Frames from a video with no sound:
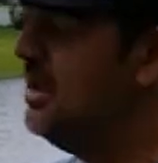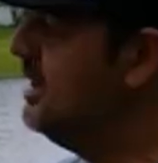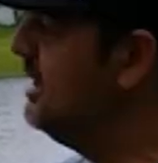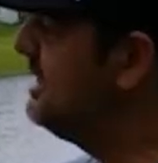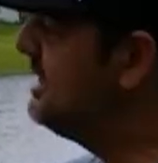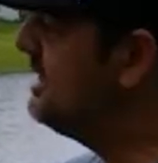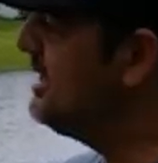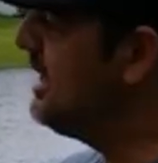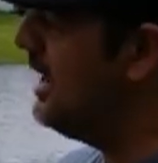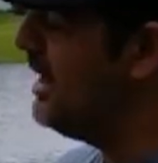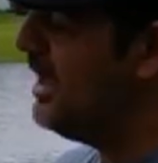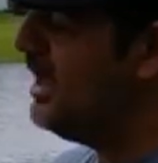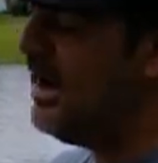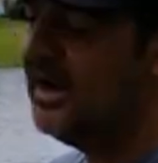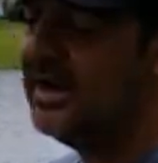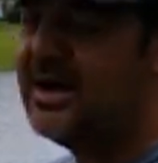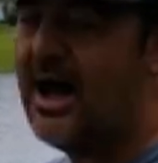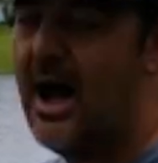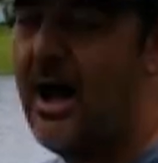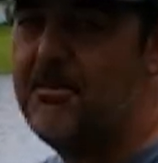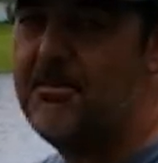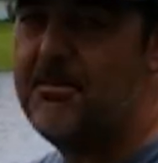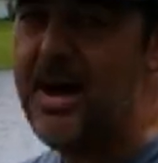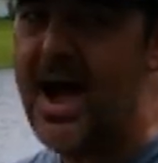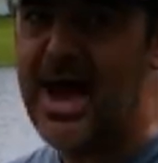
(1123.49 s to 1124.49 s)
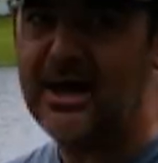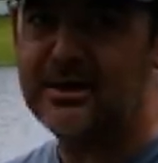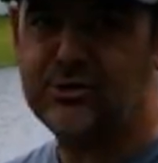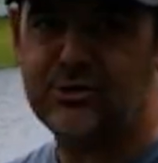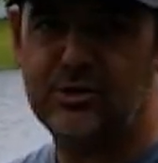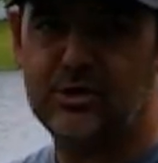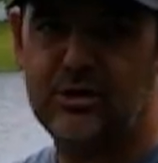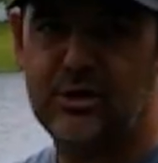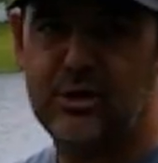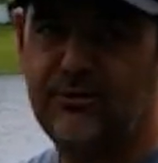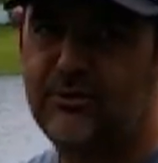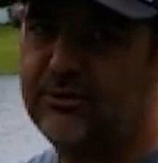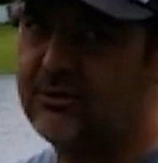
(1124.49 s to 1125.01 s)
it's not going to come back to
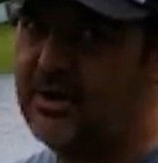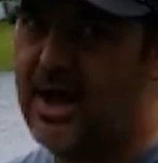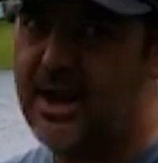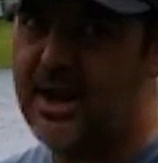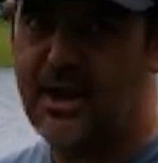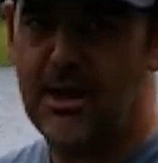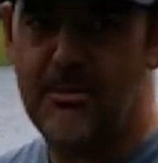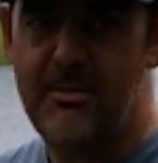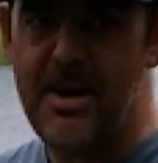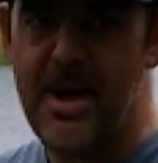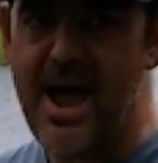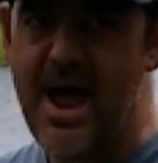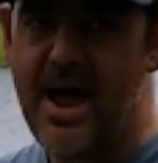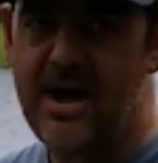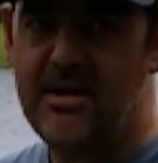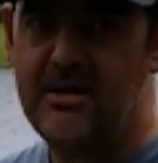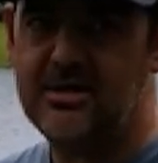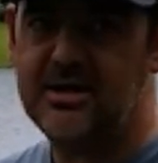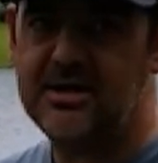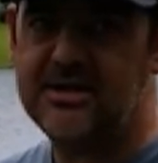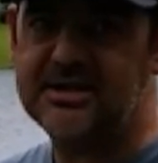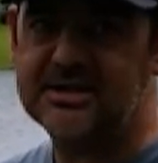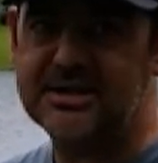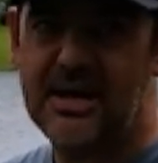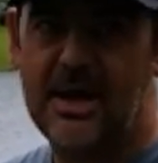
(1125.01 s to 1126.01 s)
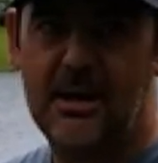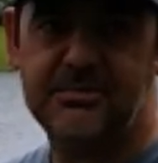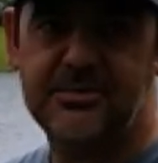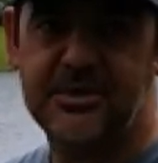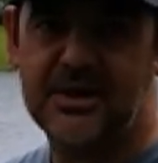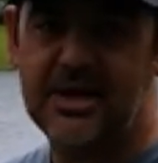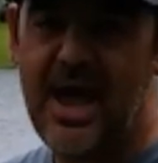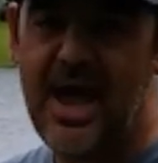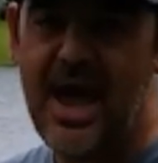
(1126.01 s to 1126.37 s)
you. If you run out of battery, something